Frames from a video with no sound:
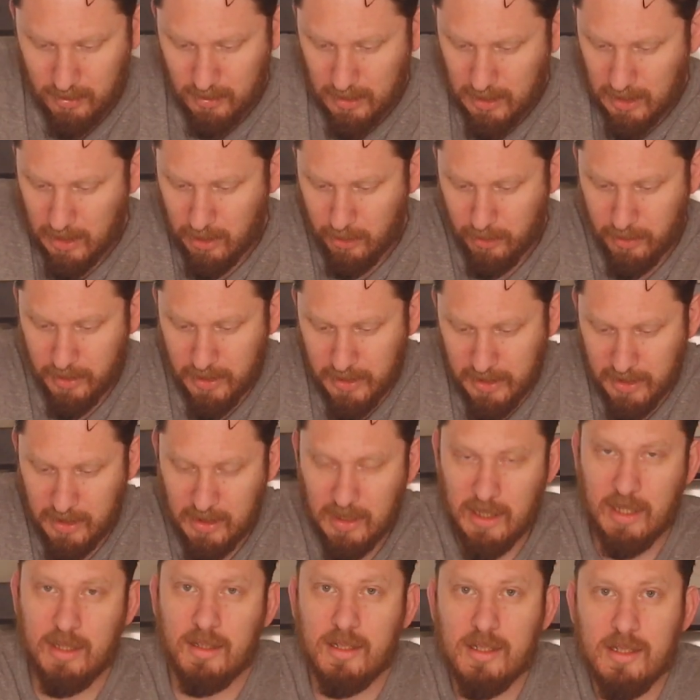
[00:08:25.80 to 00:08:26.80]
Our
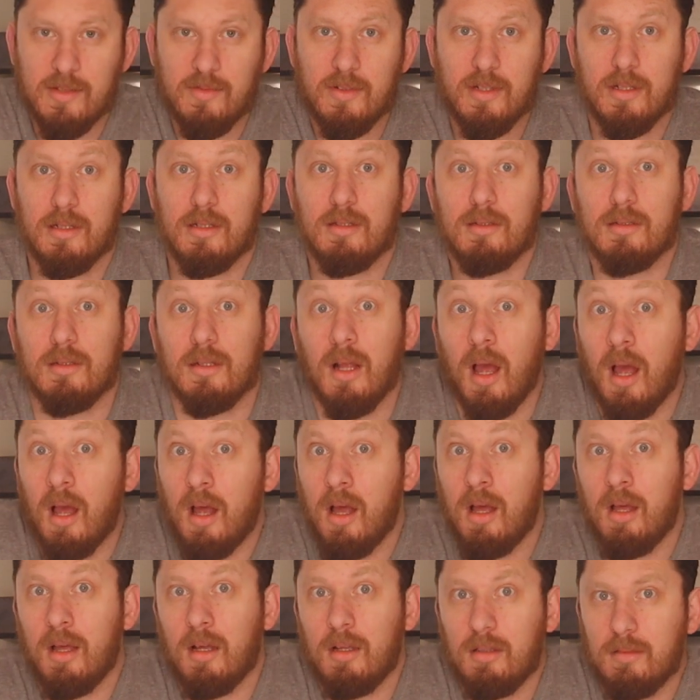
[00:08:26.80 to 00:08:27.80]
England is very good
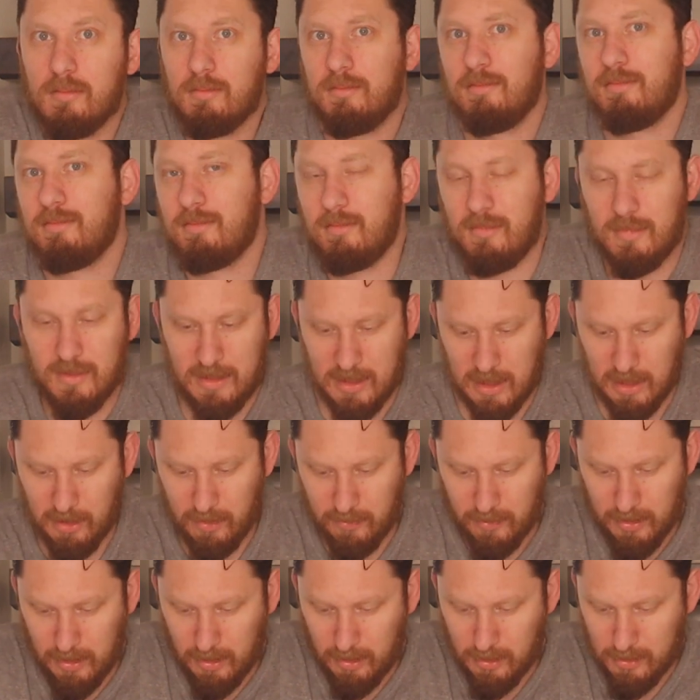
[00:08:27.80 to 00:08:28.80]
instead
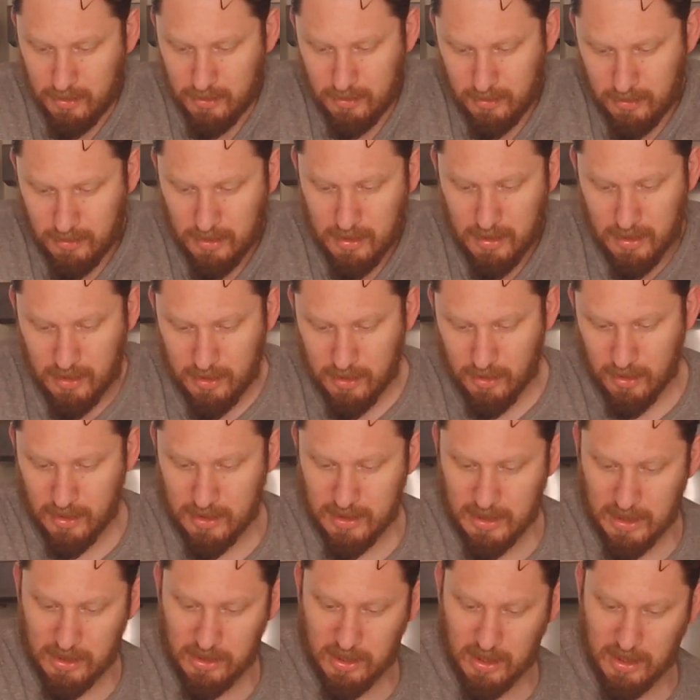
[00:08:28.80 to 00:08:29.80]
of English. So
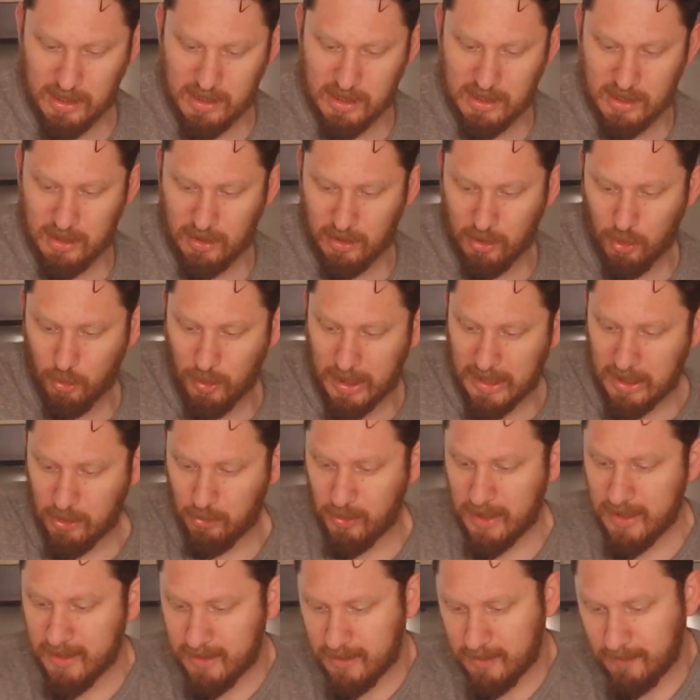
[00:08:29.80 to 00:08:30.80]
essentially, it's quite
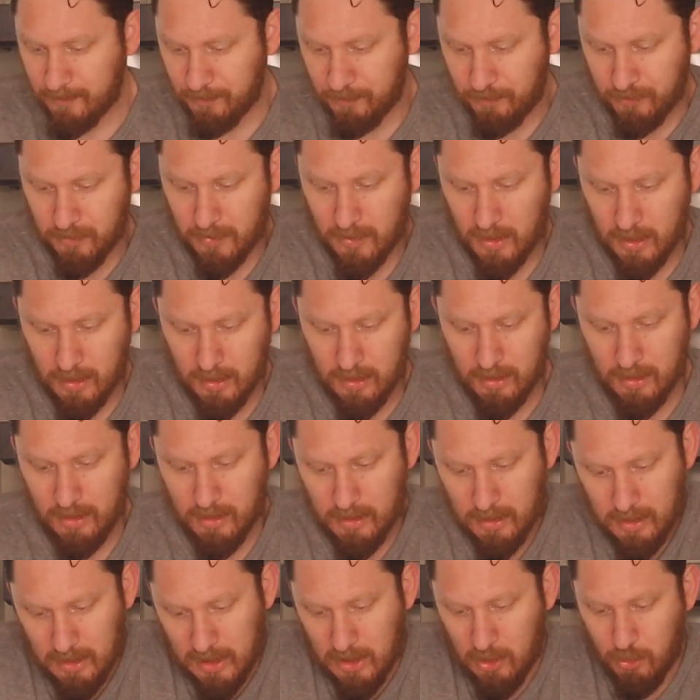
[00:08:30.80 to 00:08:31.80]
wet.
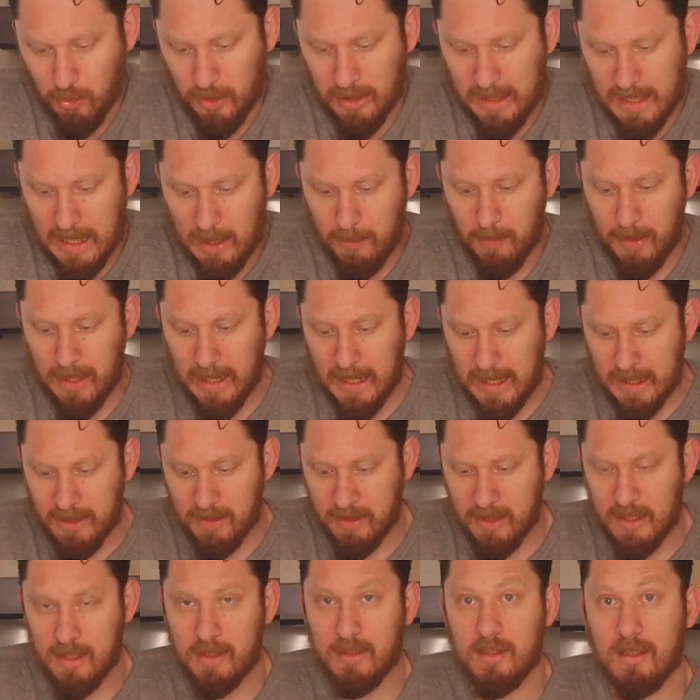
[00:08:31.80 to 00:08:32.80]
It will help
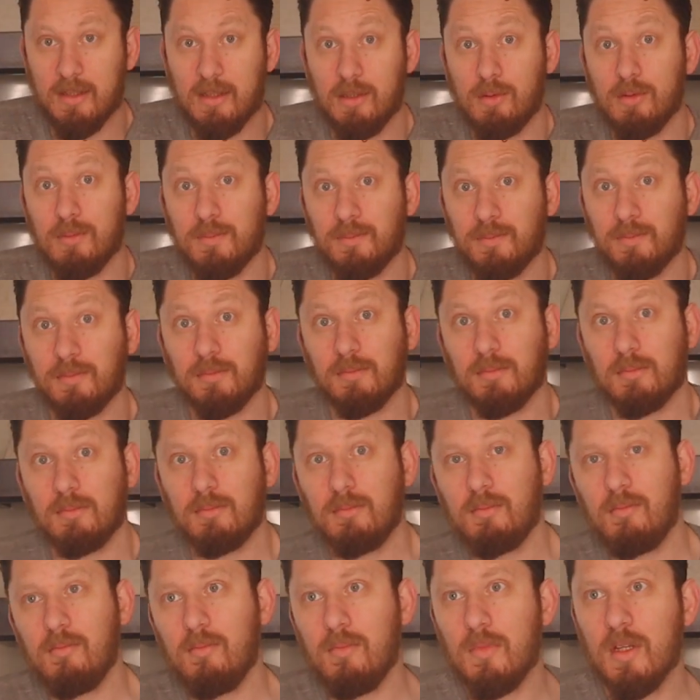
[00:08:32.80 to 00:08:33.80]
hydrate the dough,
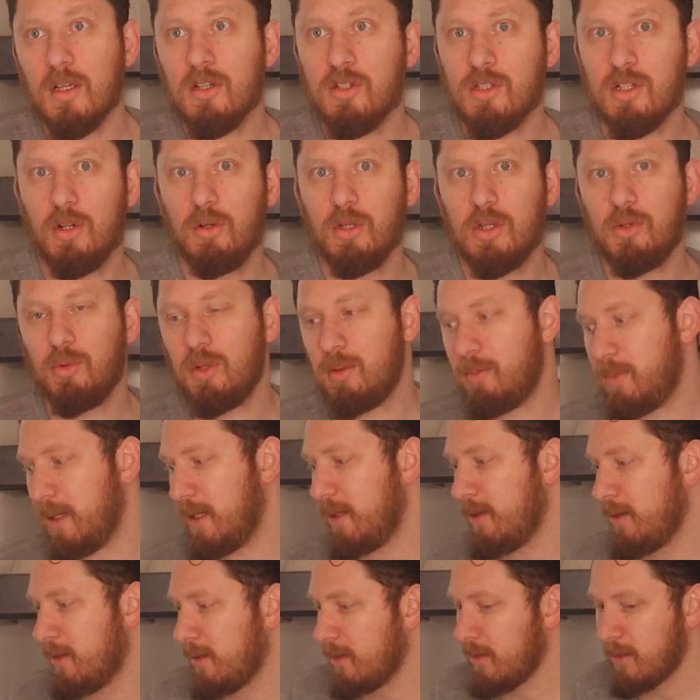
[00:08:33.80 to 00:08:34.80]
so it will
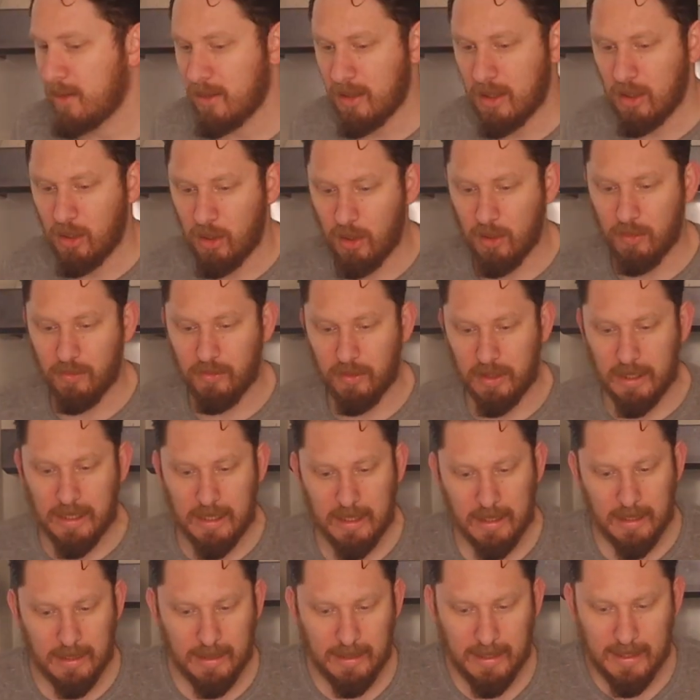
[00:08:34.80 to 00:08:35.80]
be
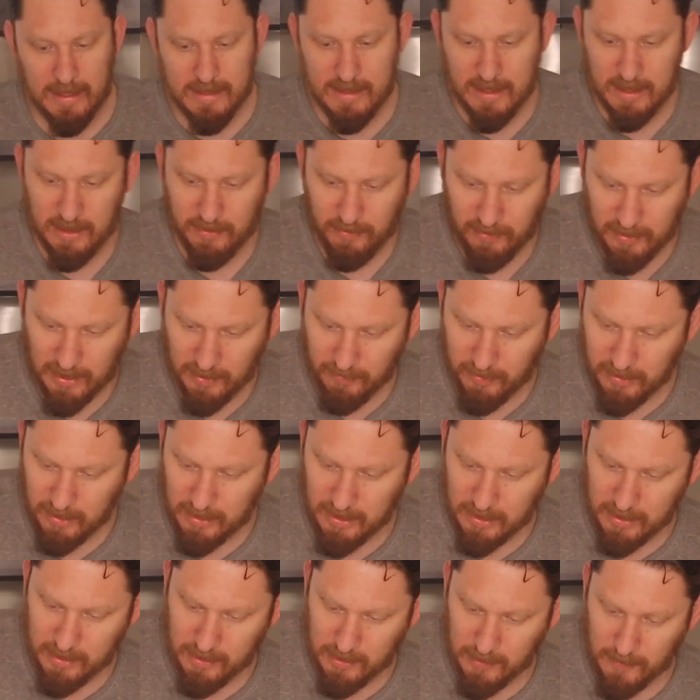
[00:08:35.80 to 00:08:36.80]
hopefully nice and fluffy
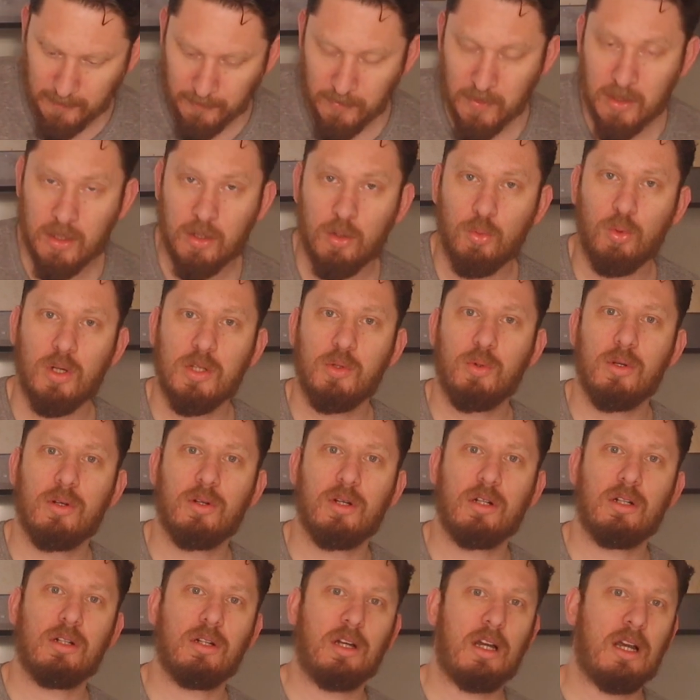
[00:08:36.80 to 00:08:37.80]
later. What we
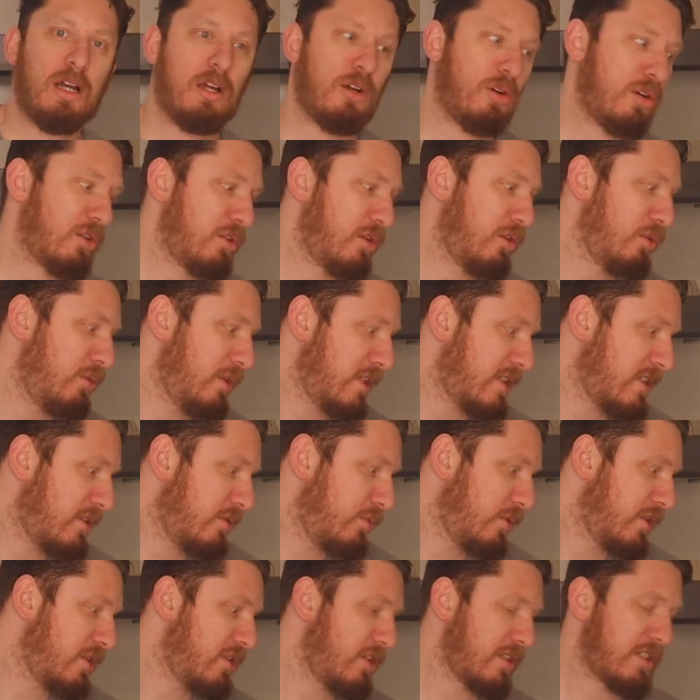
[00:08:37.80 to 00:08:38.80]
are going to do is
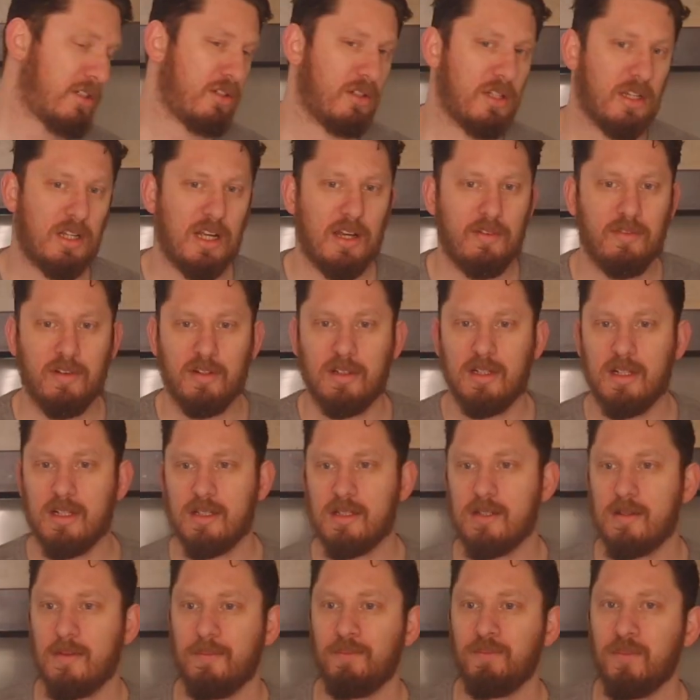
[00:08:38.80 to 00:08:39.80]
we're just going to cover
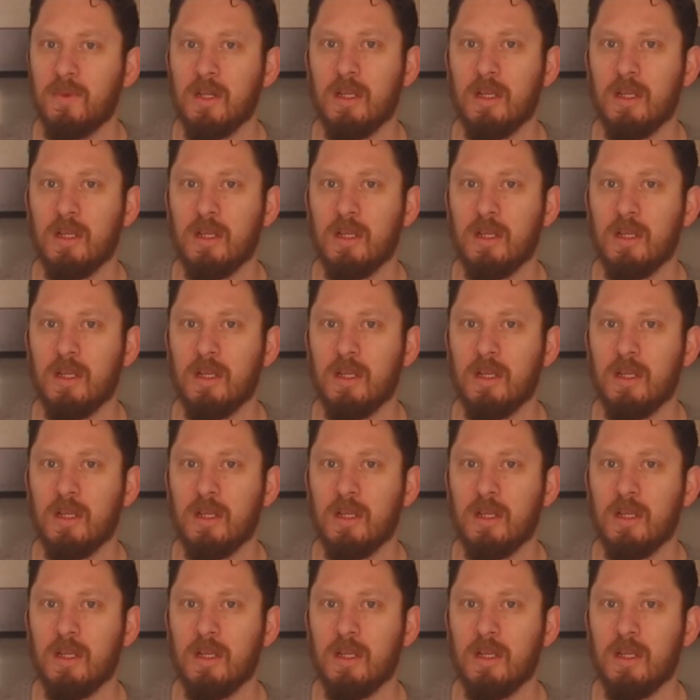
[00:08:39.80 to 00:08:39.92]
this